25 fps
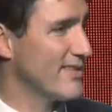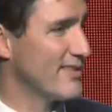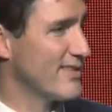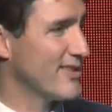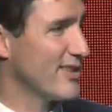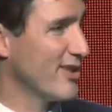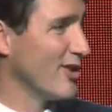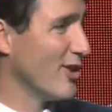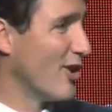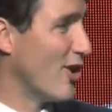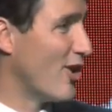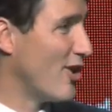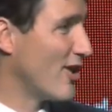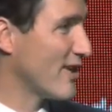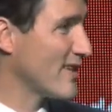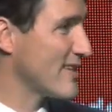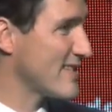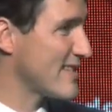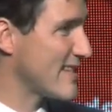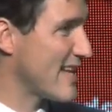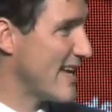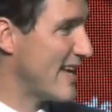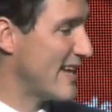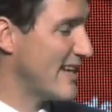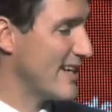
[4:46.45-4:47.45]
to long
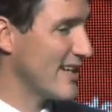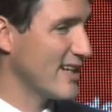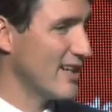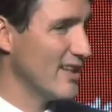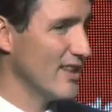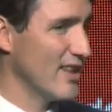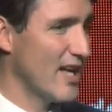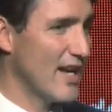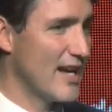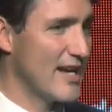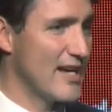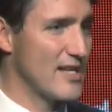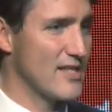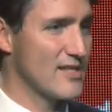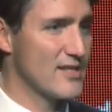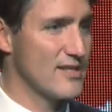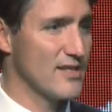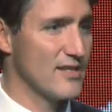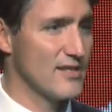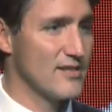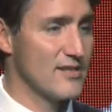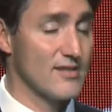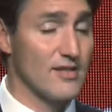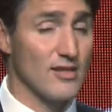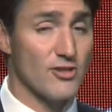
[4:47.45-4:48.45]
standing
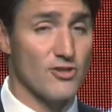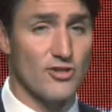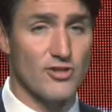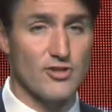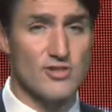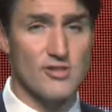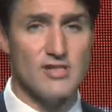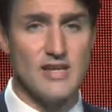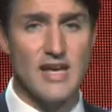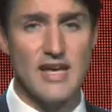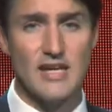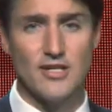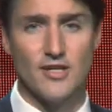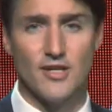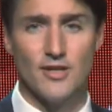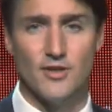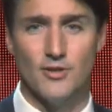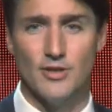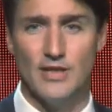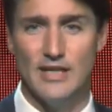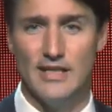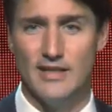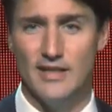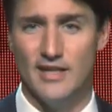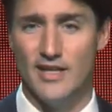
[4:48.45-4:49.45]
alliances such as
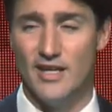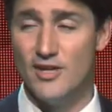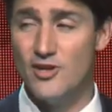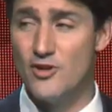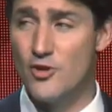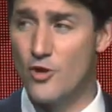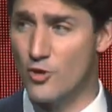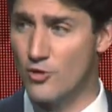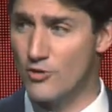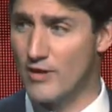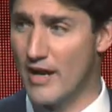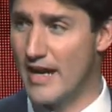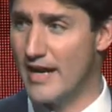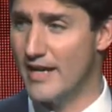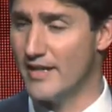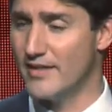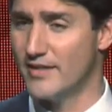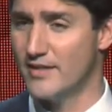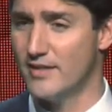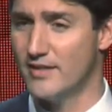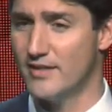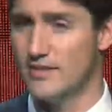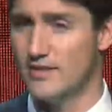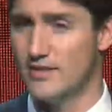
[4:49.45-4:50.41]
NATO and NORAD,